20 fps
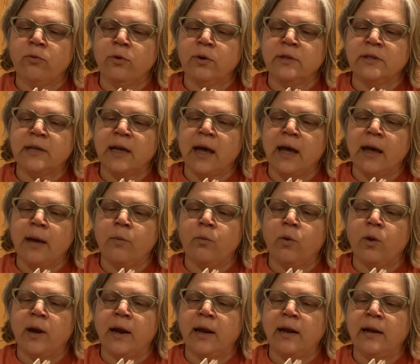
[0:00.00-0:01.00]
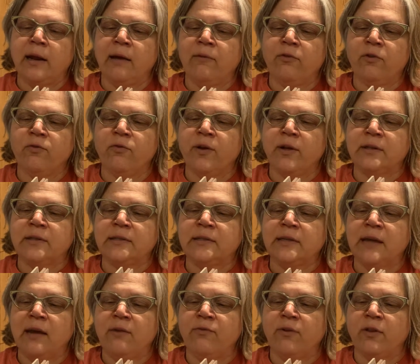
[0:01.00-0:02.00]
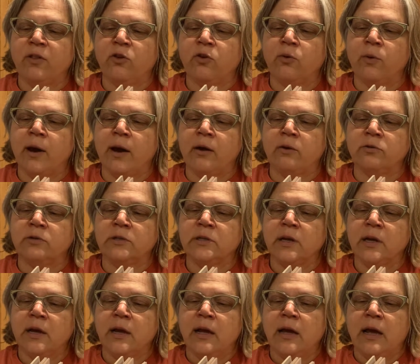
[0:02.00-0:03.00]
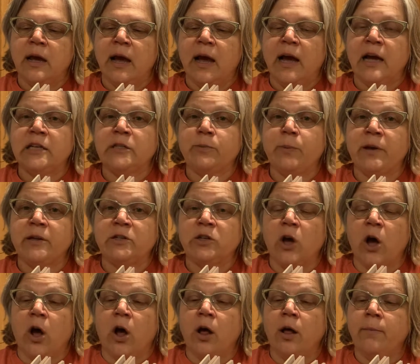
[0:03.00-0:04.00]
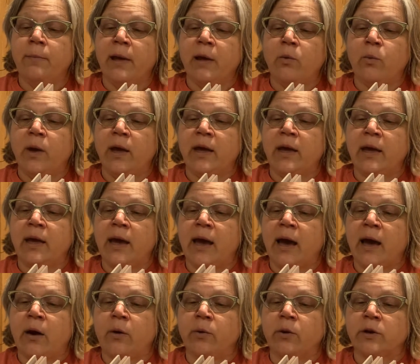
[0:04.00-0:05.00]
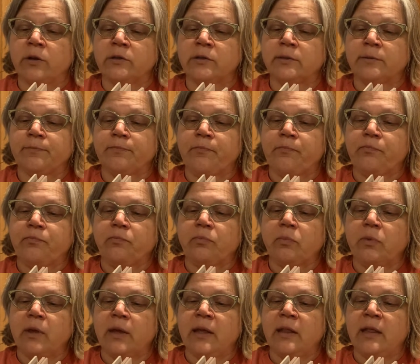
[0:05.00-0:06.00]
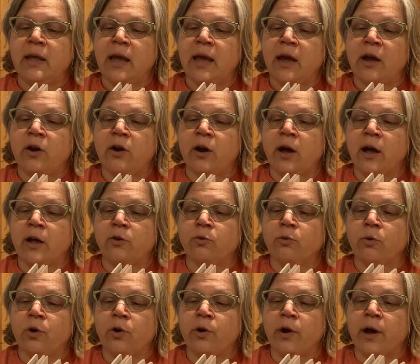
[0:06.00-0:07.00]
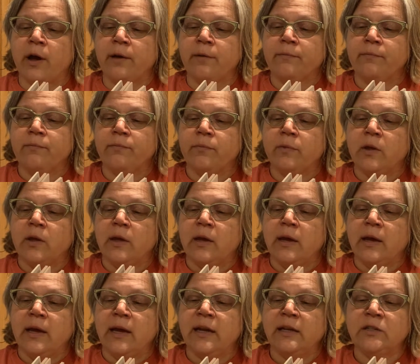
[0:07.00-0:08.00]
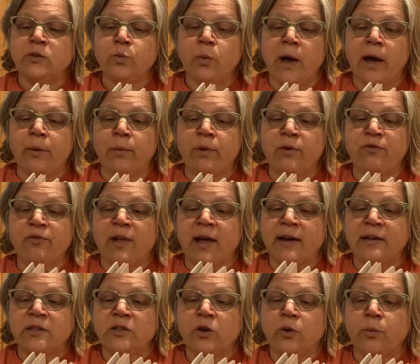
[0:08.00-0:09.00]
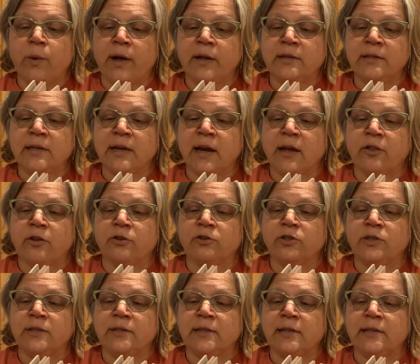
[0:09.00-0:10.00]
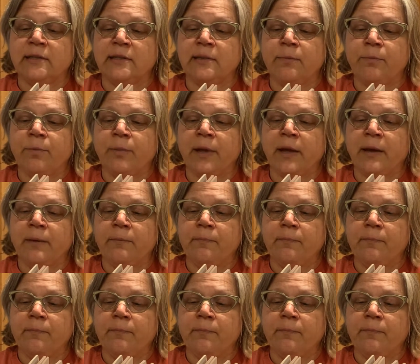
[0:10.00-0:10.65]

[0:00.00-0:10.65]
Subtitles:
a time when I never felt safe on the ground. I spent all my waking hours in the air on Aurora. It is why we fly so well together, she said simply.